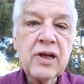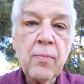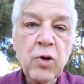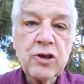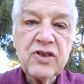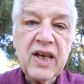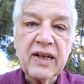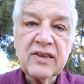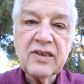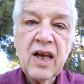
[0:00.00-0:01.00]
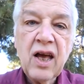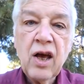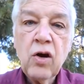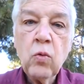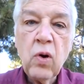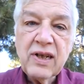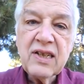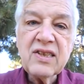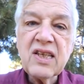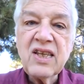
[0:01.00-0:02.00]
number six, what
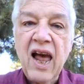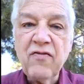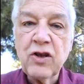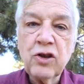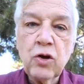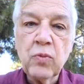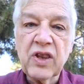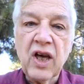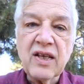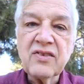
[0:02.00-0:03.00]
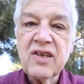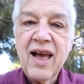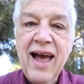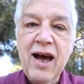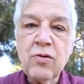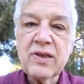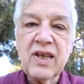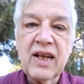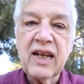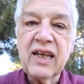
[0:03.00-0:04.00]
does this have to do with us? How is
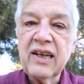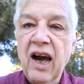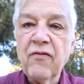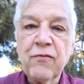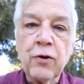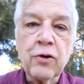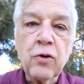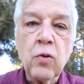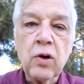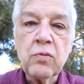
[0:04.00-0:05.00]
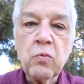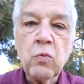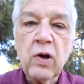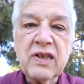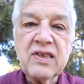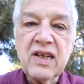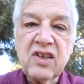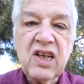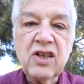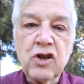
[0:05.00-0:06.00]
it any comfort, or what does it
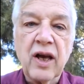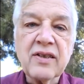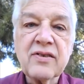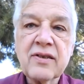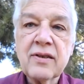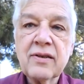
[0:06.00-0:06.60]
teach us?